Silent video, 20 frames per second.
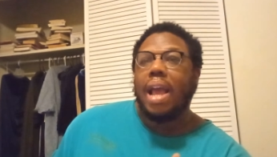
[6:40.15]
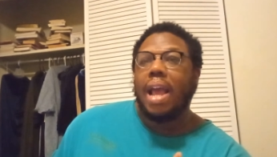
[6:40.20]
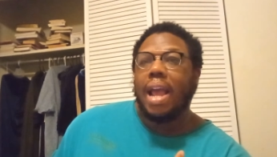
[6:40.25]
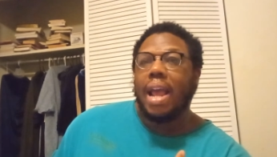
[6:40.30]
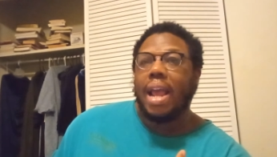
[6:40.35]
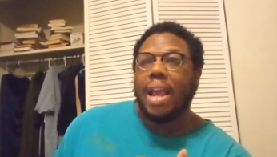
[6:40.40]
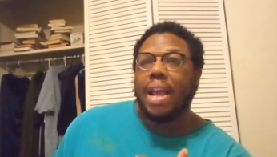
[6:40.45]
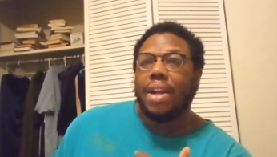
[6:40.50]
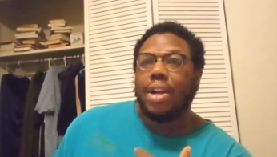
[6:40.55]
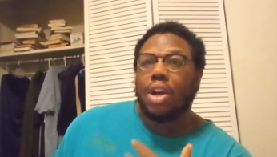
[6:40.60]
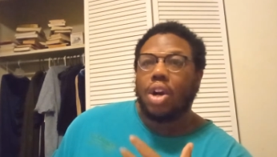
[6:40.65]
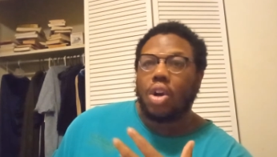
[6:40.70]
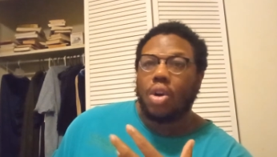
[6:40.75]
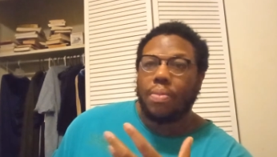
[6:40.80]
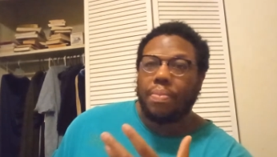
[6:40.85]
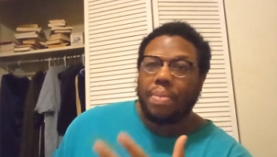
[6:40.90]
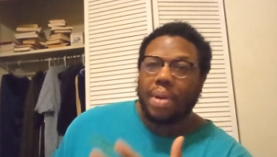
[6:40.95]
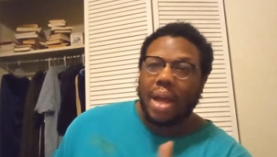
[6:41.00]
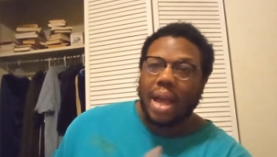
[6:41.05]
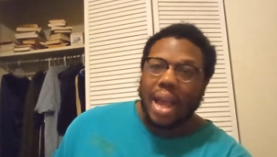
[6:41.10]
and
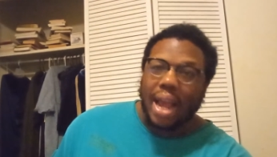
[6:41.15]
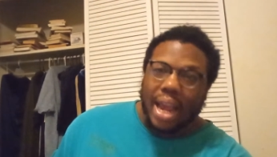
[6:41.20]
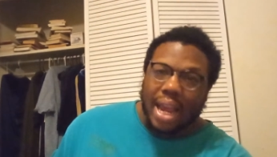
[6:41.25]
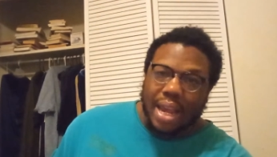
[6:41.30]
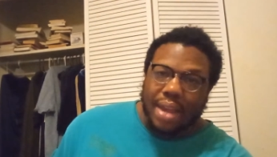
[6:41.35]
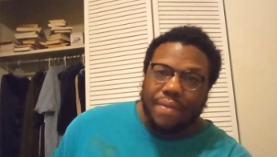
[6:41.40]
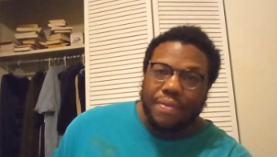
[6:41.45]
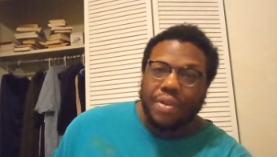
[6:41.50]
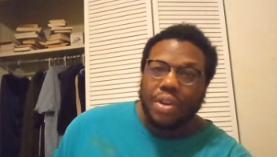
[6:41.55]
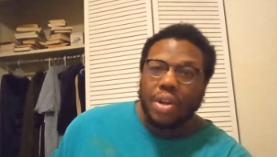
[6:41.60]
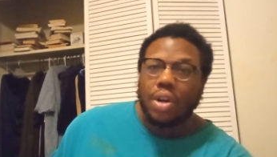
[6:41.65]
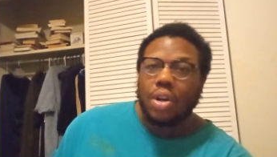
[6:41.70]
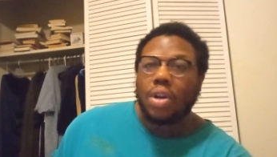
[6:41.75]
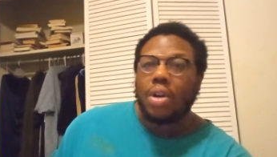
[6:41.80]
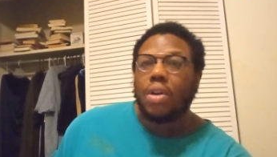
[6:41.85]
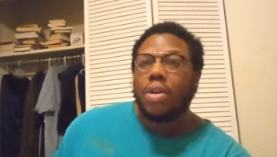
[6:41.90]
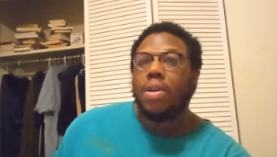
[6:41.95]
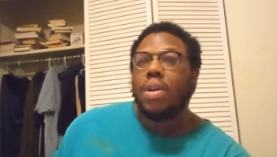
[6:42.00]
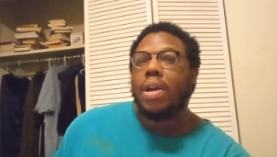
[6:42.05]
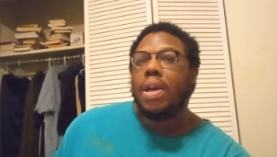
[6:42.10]
her
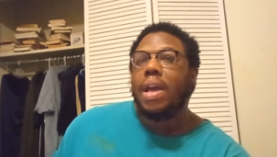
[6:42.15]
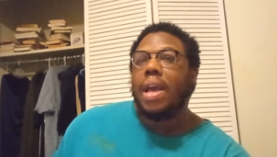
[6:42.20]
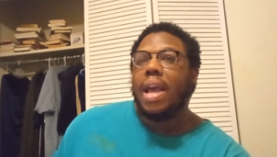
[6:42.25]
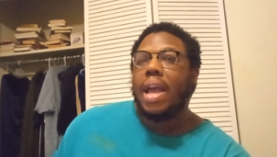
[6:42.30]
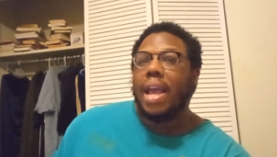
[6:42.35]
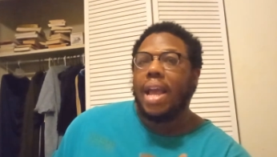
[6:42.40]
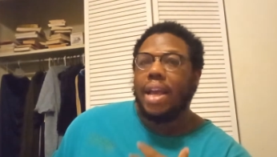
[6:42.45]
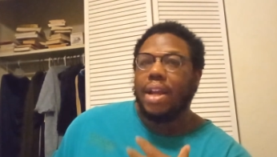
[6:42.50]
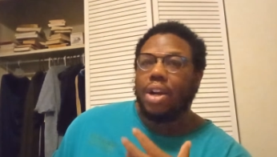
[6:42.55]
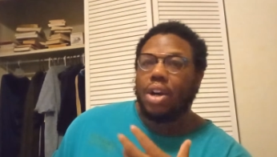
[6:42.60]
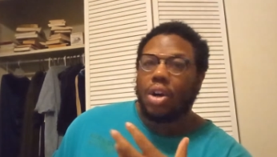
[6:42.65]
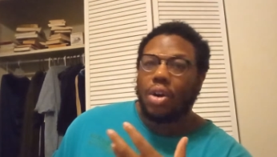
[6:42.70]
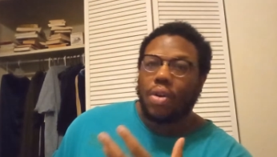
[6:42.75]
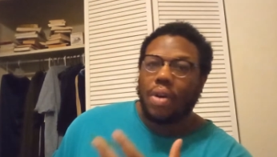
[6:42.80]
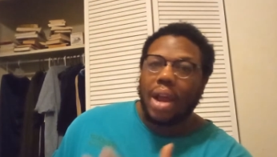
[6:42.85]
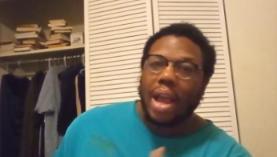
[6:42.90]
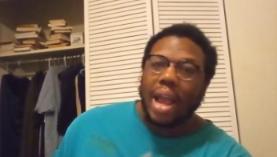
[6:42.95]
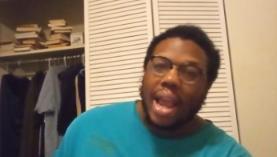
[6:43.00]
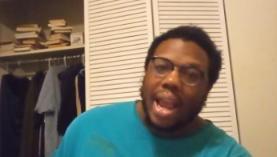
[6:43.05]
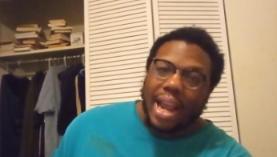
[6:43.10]
behavior and
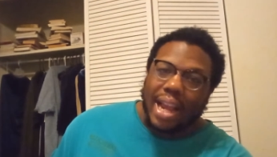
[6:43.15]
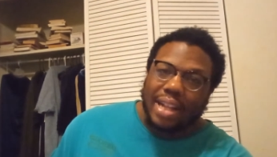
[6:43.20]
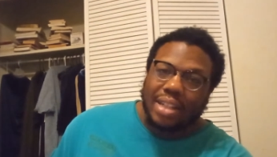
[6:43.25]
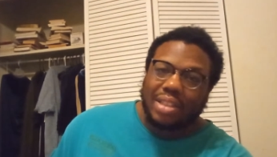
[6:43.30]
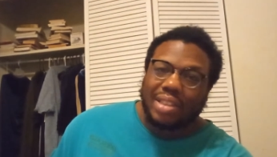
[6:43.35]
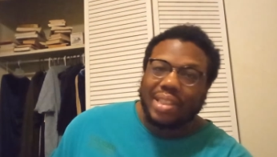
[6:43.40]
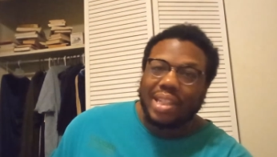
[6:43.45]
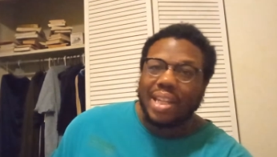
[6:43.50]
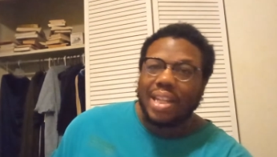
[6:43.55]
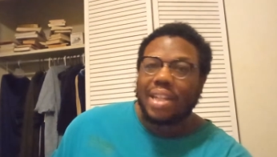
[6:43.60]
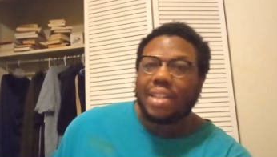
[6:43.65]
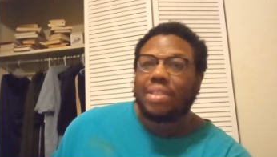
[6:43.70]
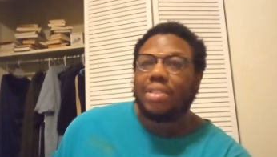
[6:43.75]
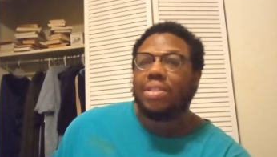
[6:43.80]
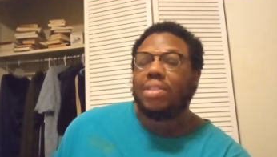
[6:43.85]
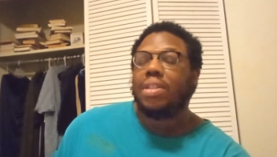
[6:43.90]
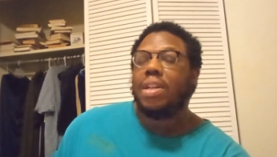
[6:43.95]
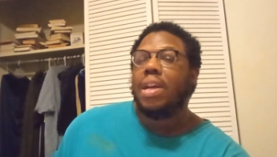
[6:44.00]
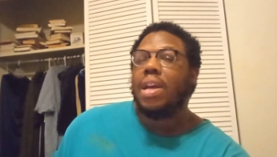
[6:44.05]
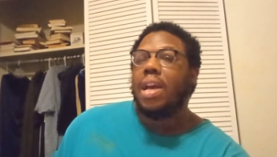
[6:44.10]
her
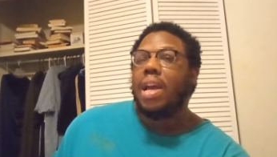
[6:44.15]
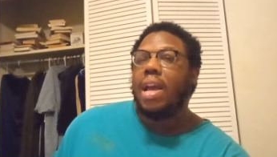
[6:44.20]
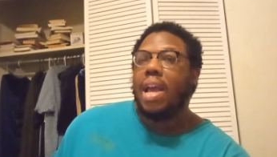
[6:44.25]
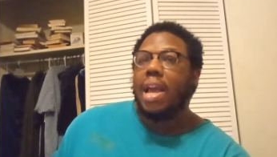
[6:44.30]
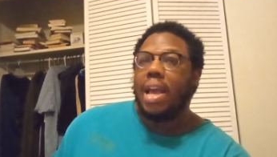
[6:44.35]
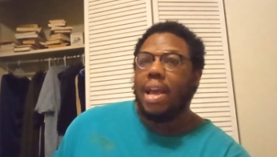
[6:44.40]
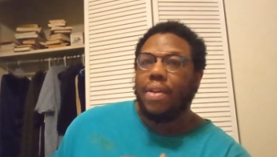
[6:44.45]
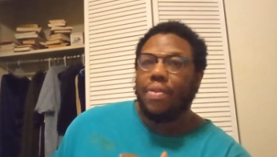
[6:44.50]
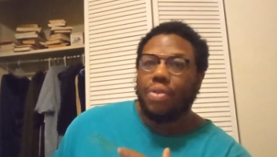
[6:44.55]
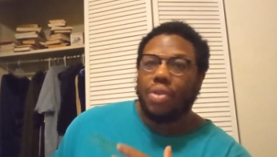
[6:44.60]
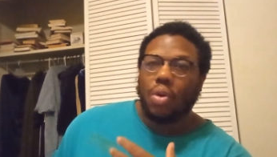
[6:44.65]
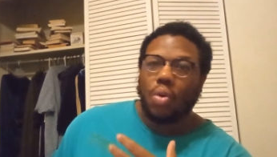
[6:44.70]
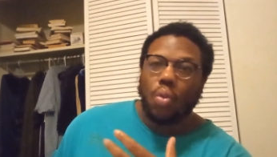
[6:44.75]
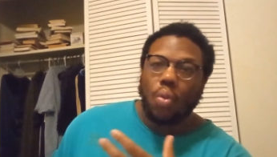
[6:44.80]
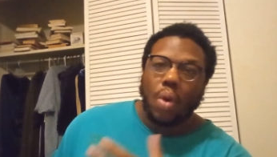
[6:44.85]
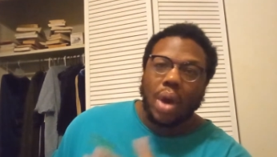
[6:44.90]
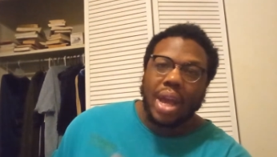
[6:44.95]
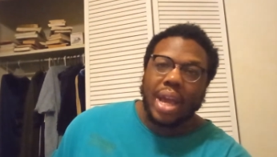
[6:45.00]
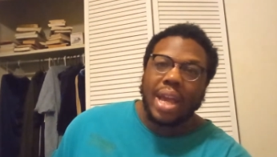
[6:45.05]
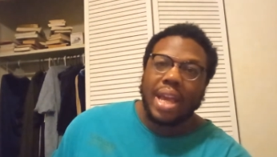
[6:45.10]
antics and the
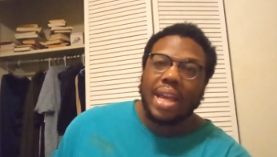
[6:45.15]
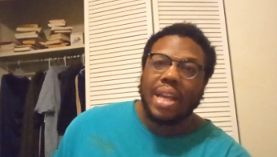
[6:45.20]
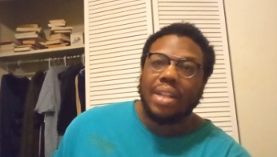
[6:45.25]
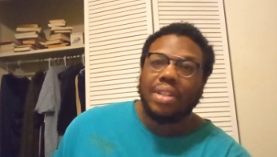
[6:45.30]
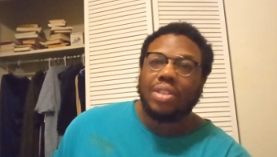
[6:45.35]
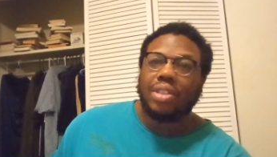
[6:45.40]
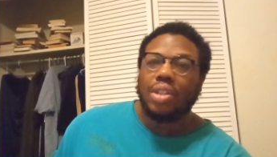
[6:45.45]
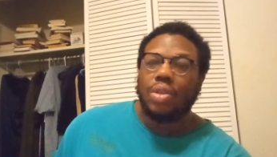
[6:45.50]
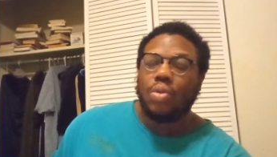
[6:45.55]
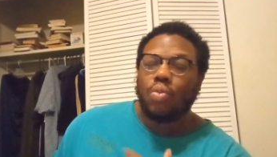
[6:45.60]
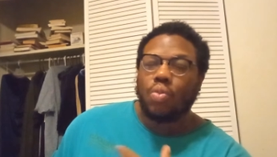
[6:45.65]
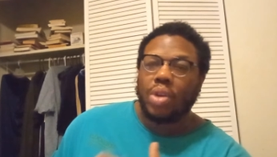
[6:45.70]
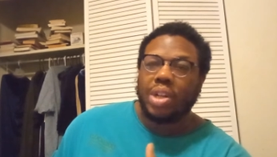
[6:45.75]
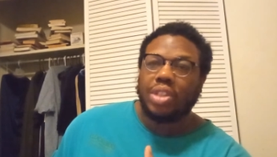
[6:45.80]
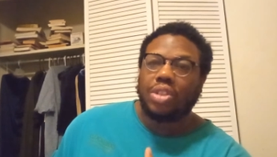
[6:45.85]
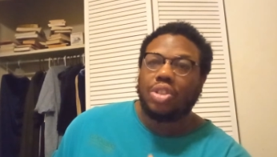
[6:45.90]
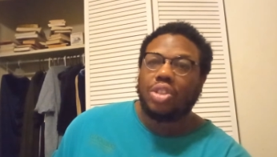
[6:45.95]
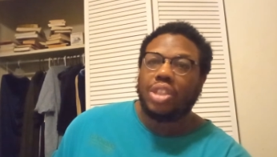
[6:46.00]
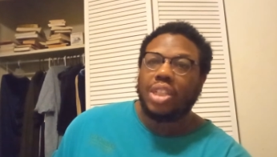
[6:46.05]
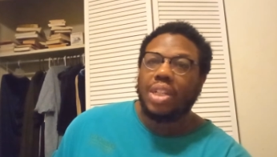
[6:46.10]
ways in
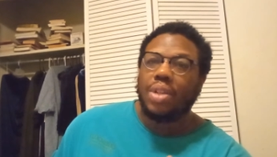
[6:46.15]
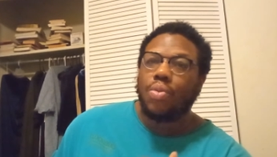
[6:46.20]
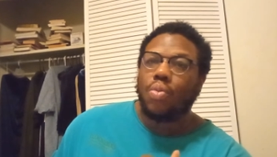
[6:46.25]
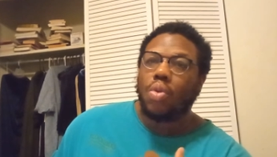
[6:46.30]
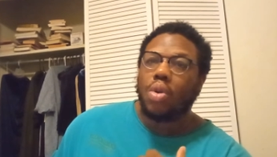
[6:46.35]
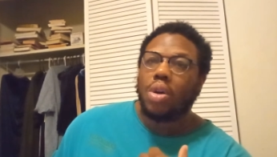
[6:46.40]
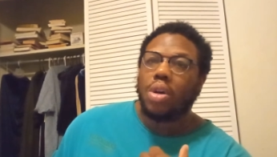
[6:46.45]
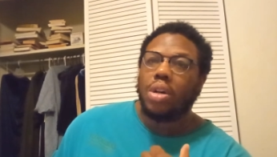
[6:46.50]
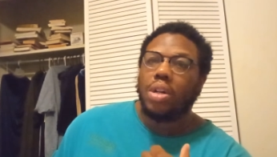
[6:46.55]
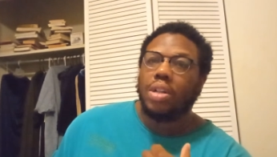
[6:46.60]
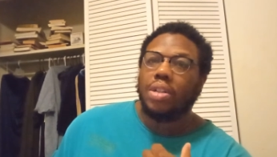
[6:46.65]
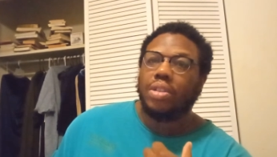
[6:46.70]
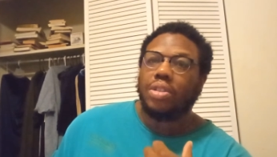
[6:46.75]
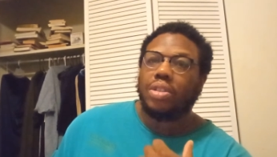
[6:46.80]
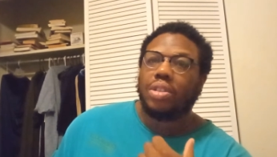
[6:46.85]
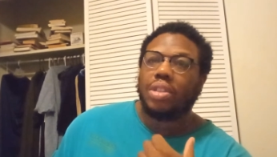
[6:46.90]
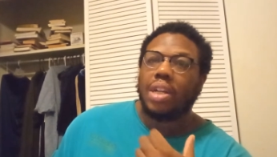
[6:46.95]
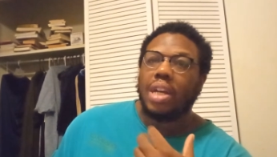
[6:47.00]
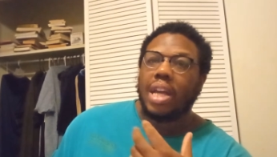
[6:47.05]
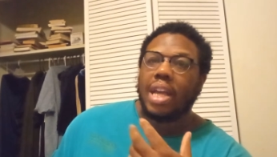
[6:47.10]
which she
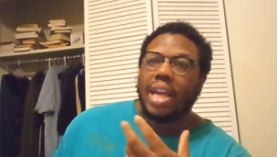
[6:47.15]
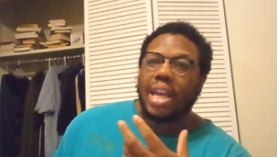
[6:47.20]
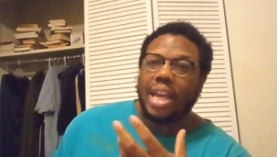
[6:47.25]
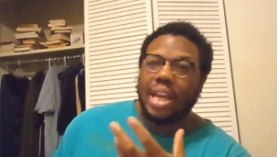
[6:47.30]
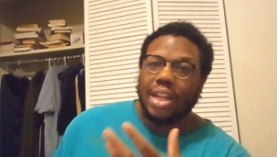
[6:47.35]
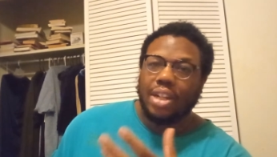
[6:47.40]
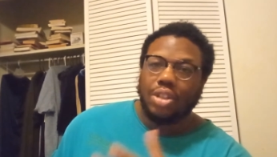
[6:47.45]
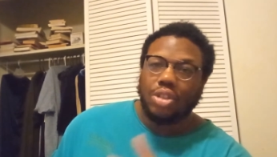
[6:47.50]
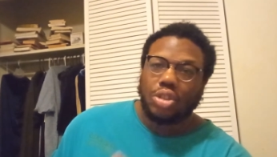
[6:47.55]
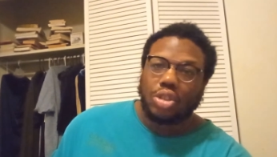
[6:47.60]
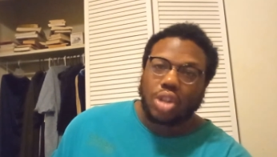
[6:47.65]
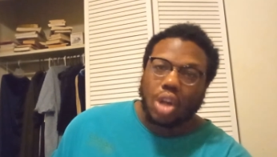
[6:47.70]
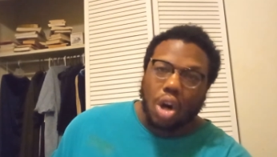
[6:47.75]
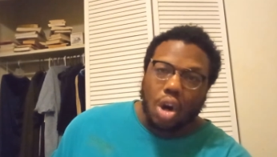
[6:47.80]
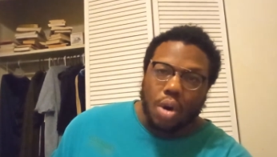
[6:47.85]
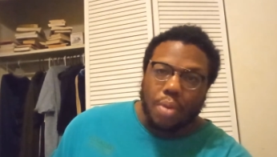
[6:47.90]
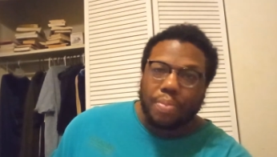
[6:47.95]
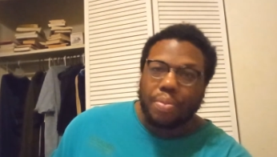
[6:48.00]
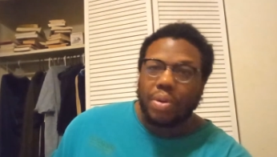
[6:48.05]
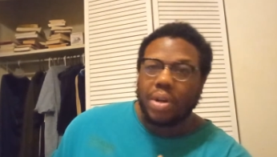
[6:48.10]
was
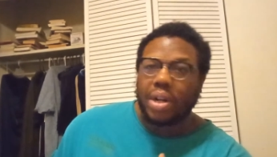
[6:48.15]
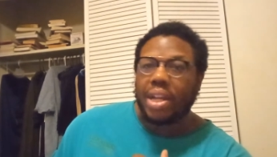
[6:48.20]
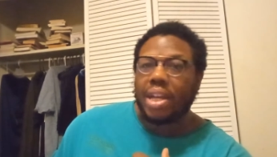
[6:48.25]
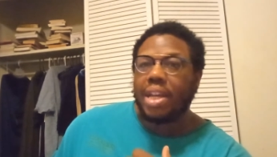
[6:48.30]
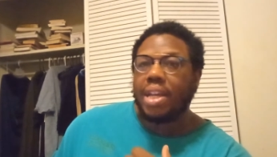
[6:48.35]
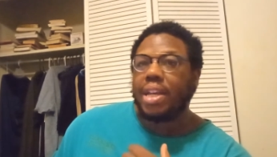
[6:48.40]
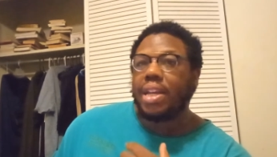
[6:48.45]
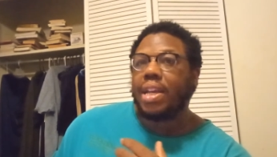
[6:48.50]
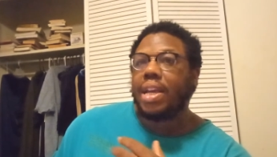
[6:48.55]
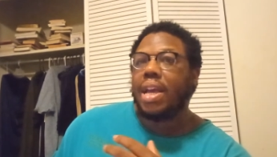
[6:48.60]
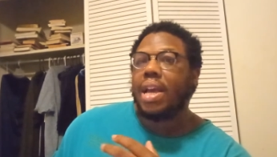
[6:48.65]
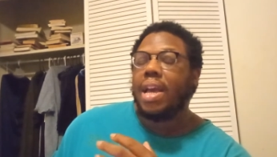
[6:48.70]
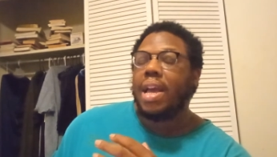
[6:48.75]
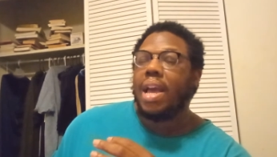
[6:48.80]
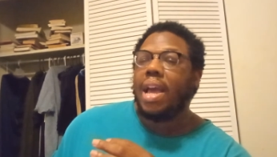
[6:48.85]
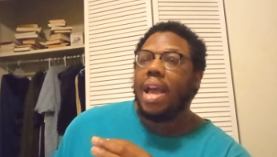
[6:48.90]
interpreting